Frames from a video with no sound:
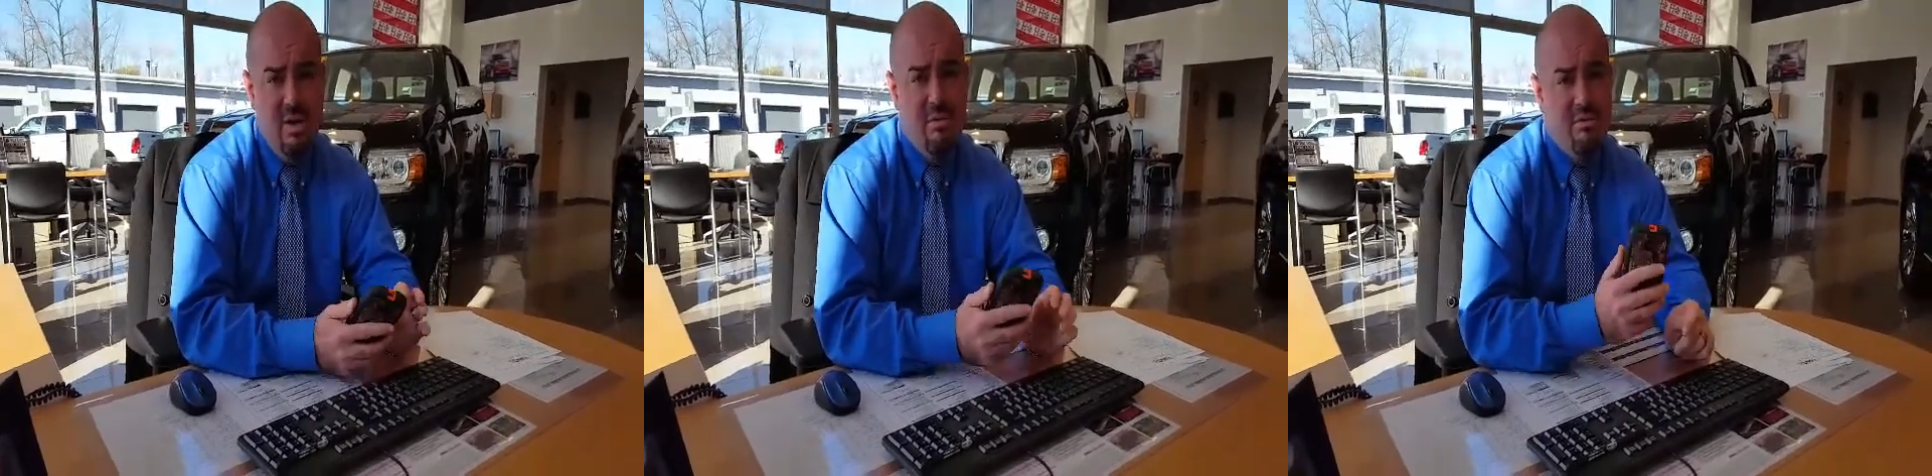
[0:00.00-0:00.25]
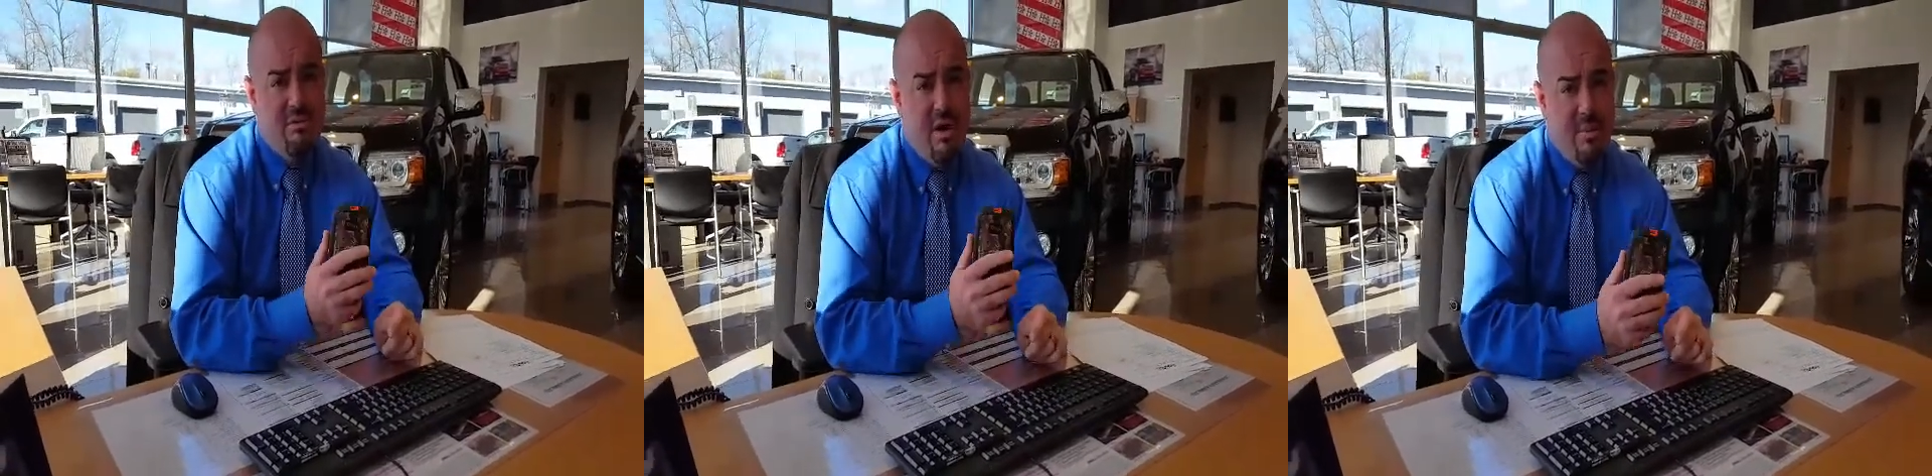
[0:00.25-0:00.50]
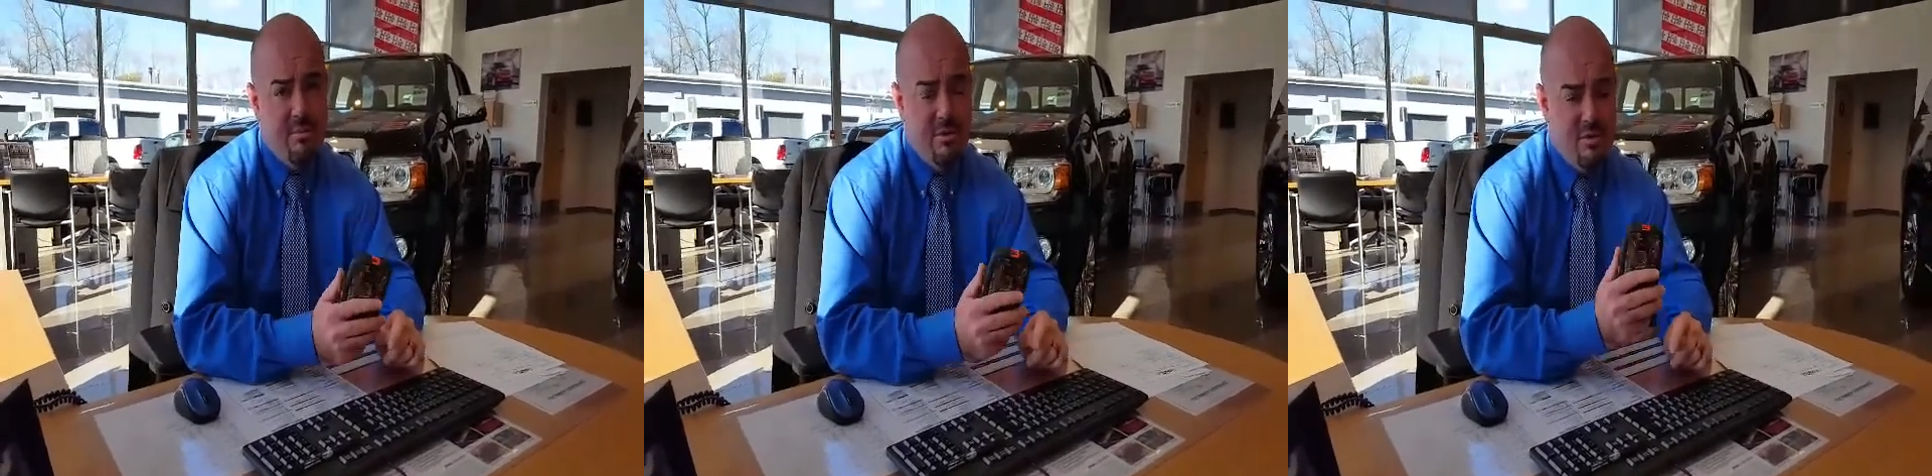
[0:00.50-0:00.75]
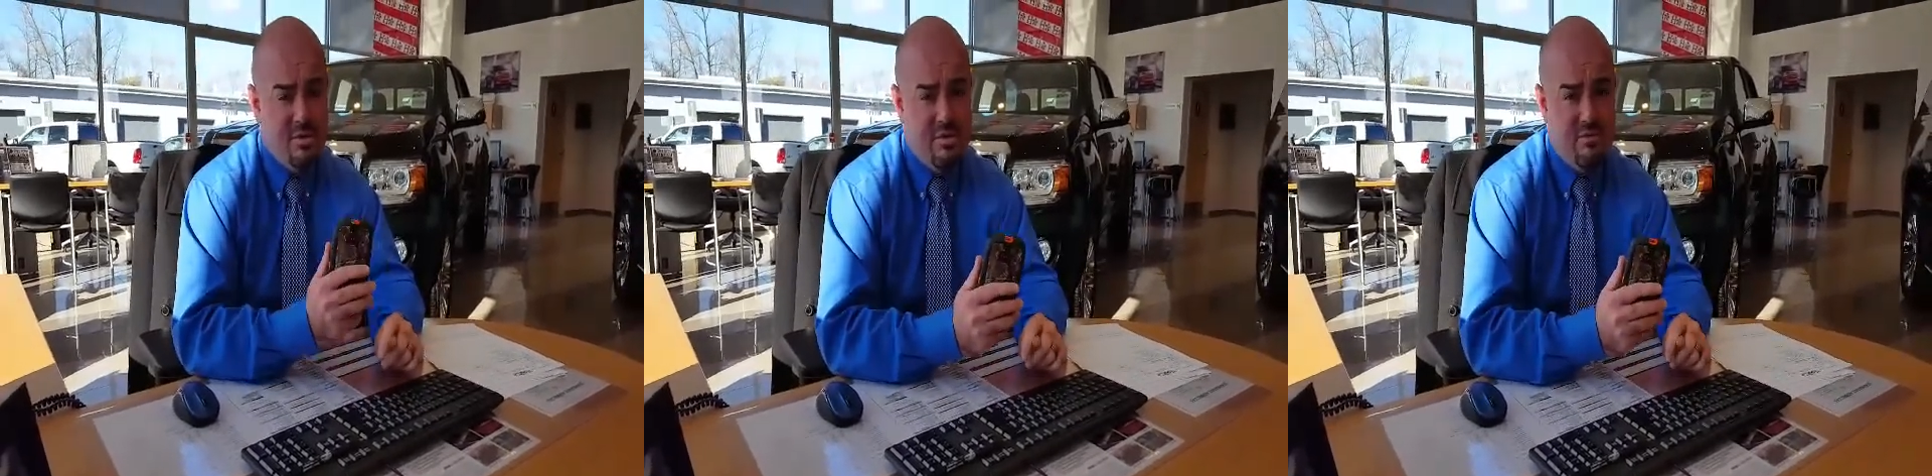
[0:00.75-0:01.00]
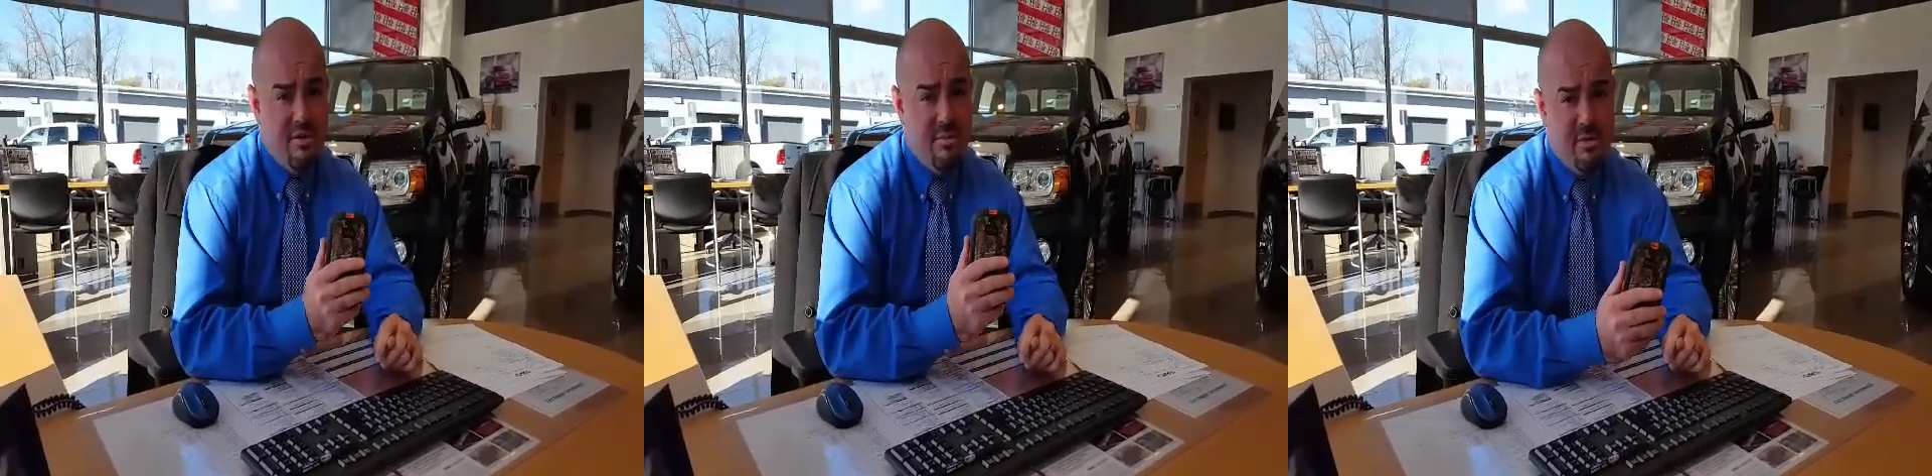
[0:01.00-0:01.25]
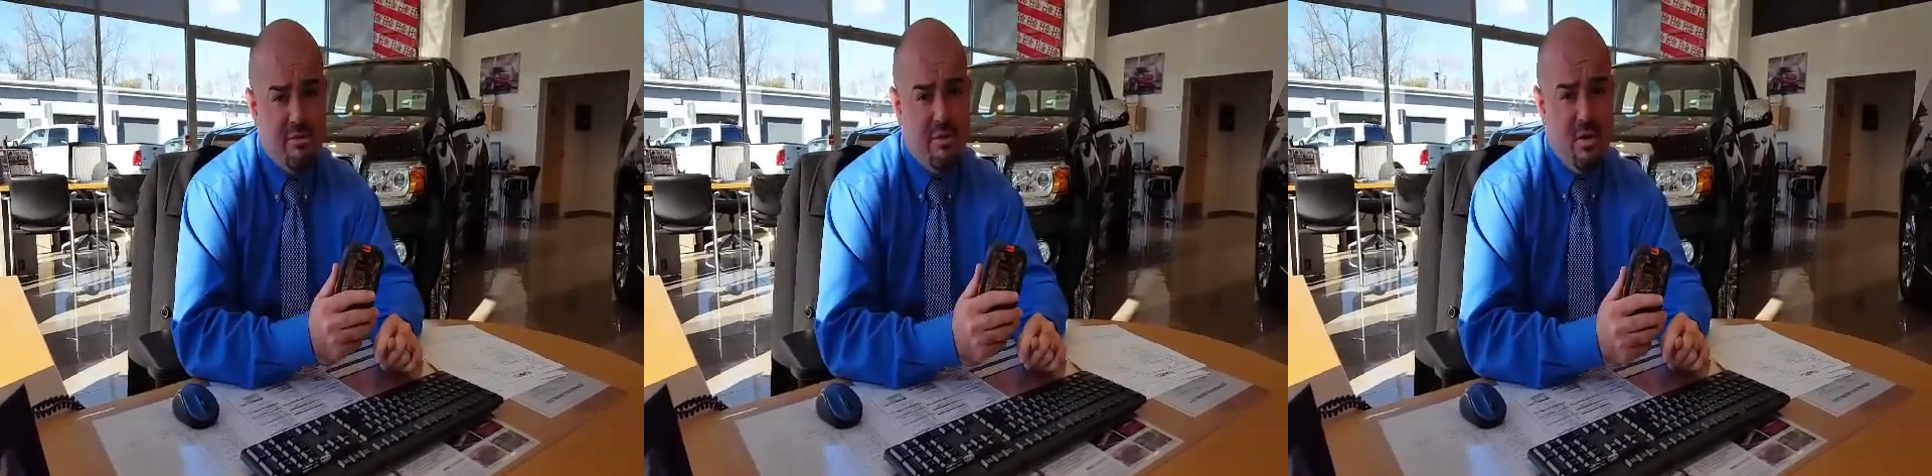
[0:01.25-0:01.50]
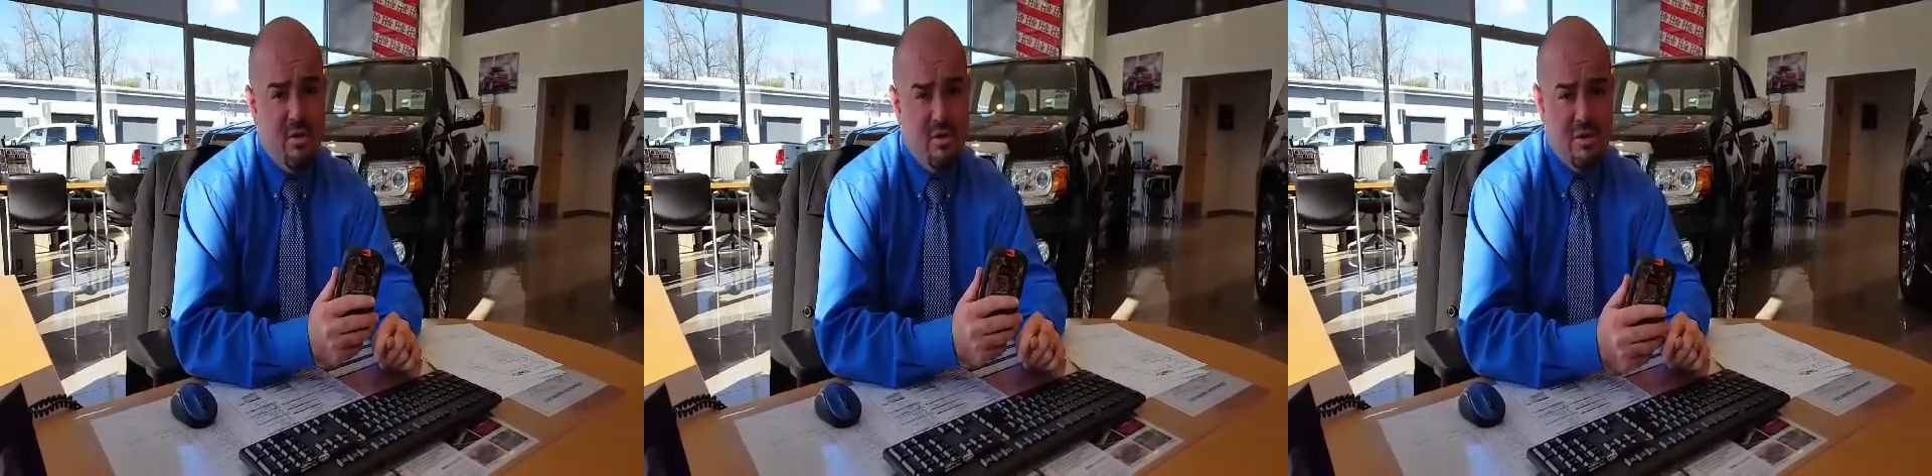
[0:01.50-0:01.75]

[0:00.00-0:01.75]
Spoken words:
from your phone.